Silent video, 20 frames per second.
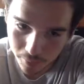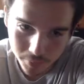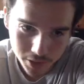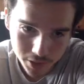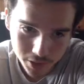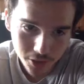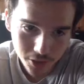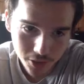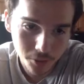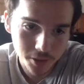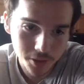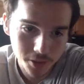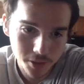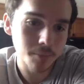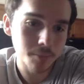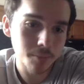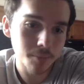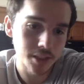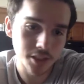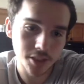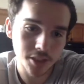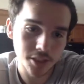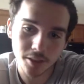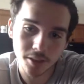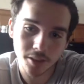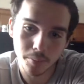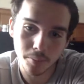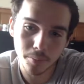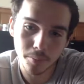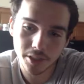I'm so tempted just to
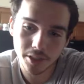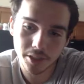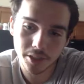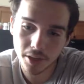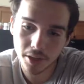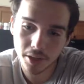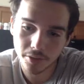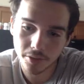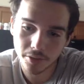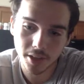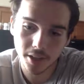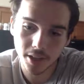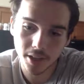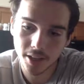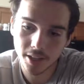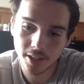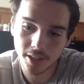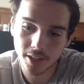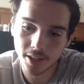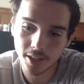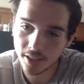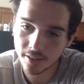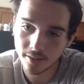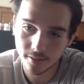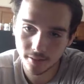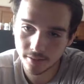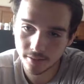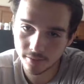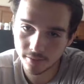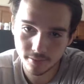buzz my fucking head again,
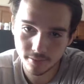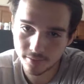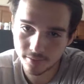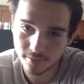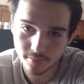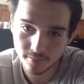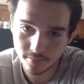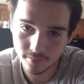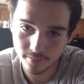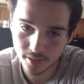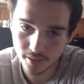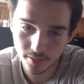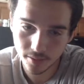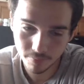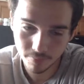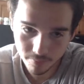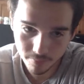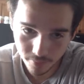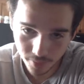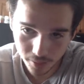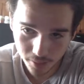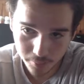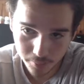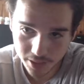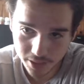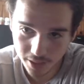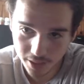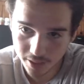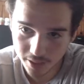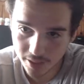dude. I'm
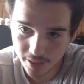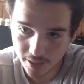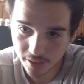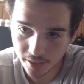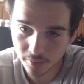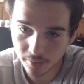sick of dealing